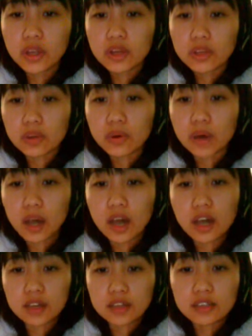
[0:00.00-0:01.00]
now
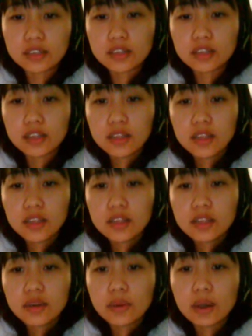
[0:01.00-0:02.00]
the second
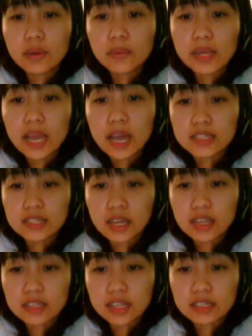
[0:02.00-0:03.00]
largest telecom
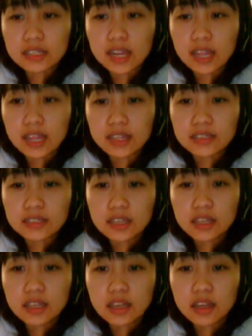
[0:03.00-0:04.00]
equipment
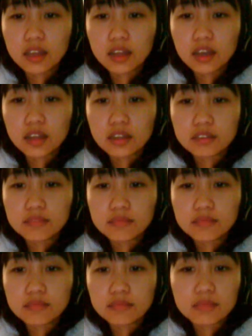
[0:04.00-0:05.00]
supplier in the world,
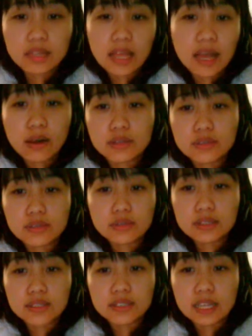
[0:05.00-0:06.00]
make a
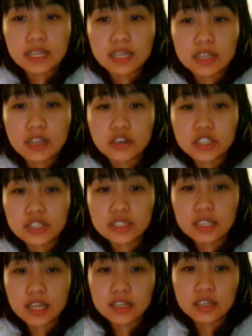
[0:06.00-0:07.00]
critical decision to
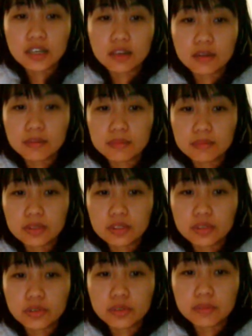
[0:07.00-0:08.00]
develop
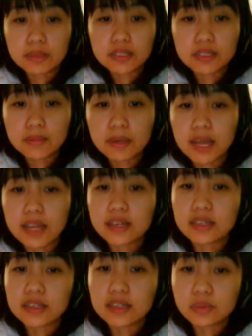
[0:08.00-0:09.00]
telecom products
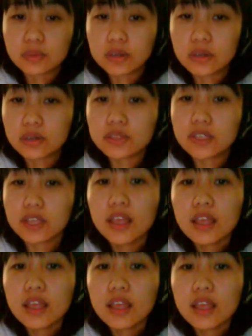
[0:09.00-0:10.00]
using its own
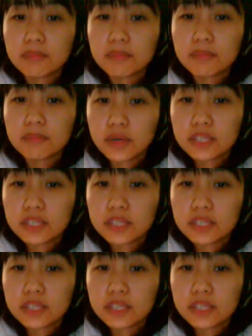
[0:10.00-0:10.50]
technologies